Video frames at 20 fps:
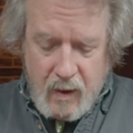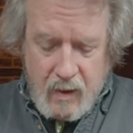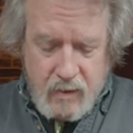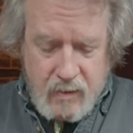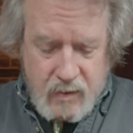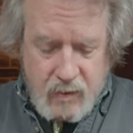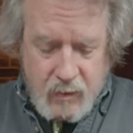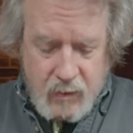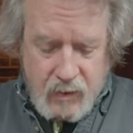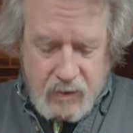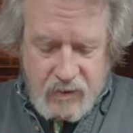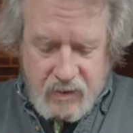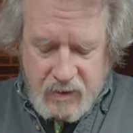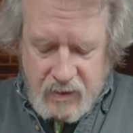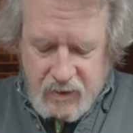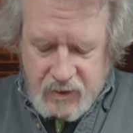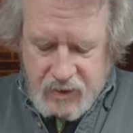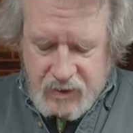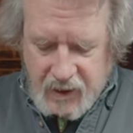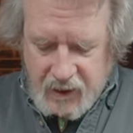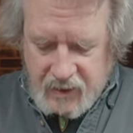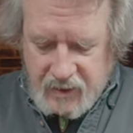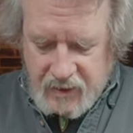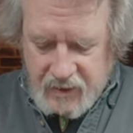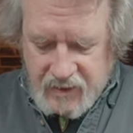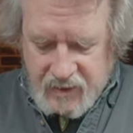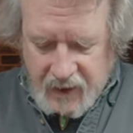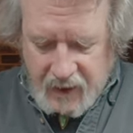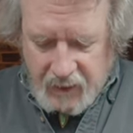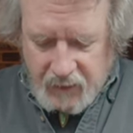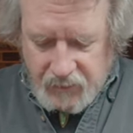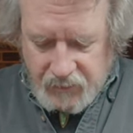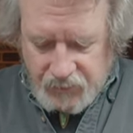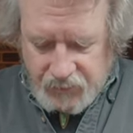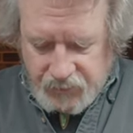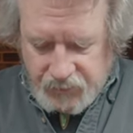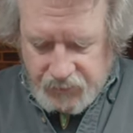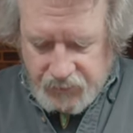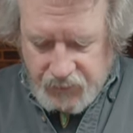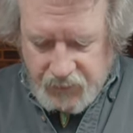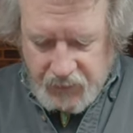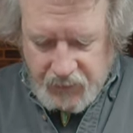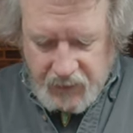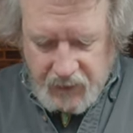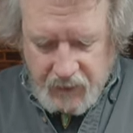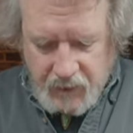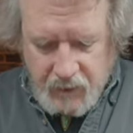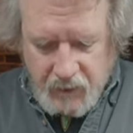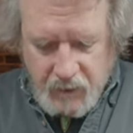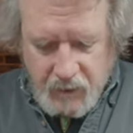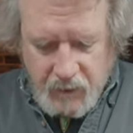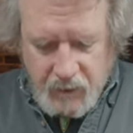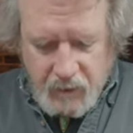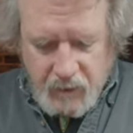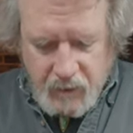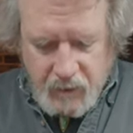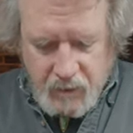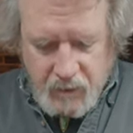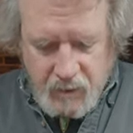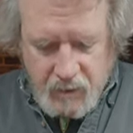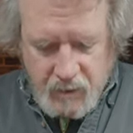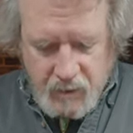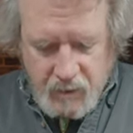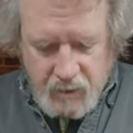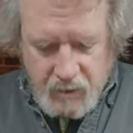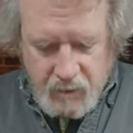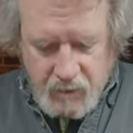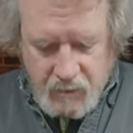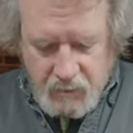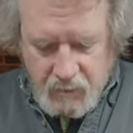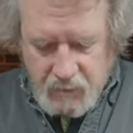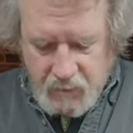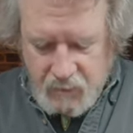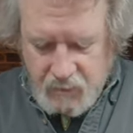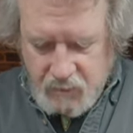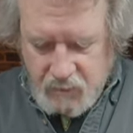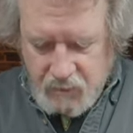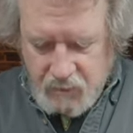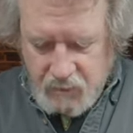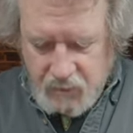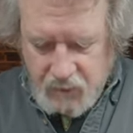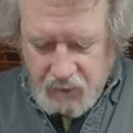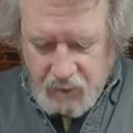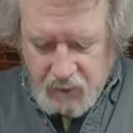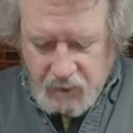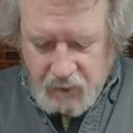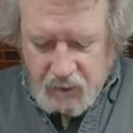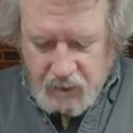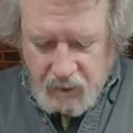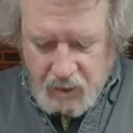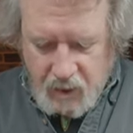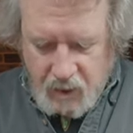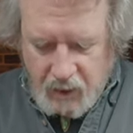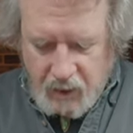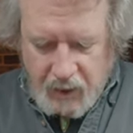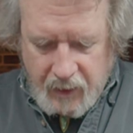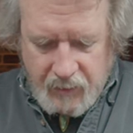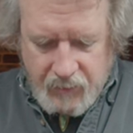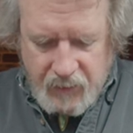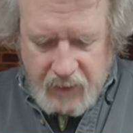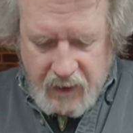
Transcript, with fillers: So we're just going to check this out. Four, five, six, seven, eight. All right.